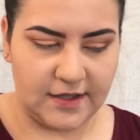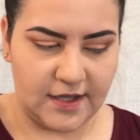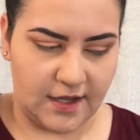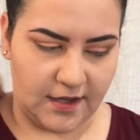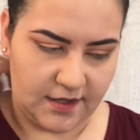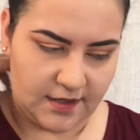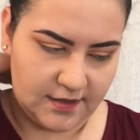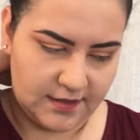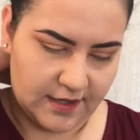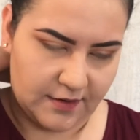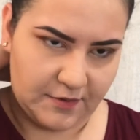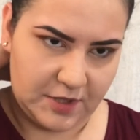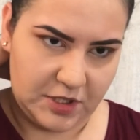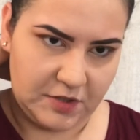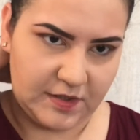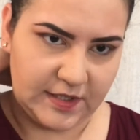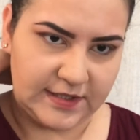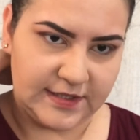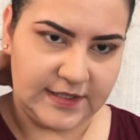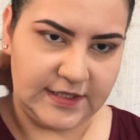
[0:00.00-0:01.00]
Uh, that way
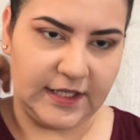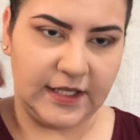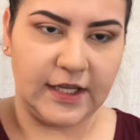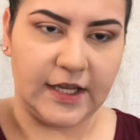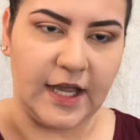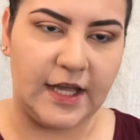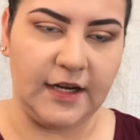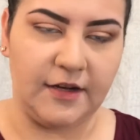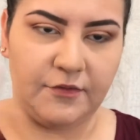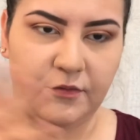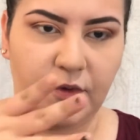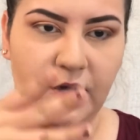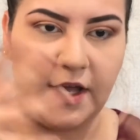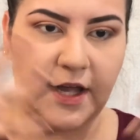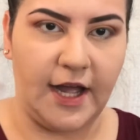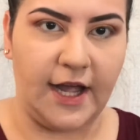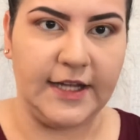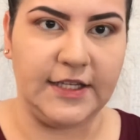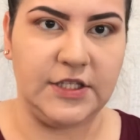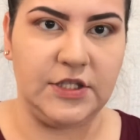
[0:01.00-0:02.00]
you can see kind of
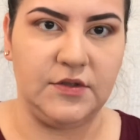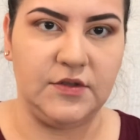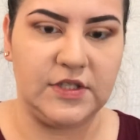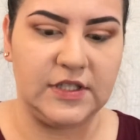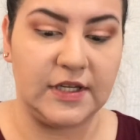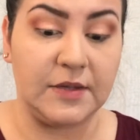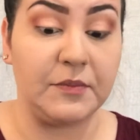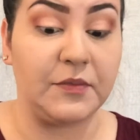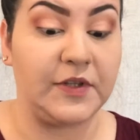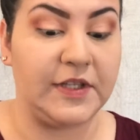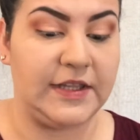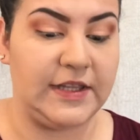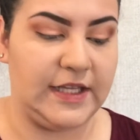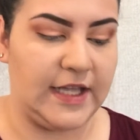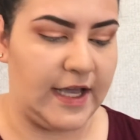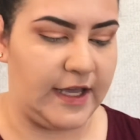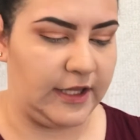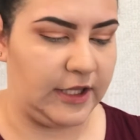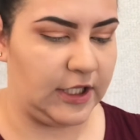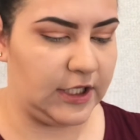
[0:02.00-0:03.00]
what I do to complete
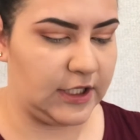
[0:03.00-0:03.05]
the eye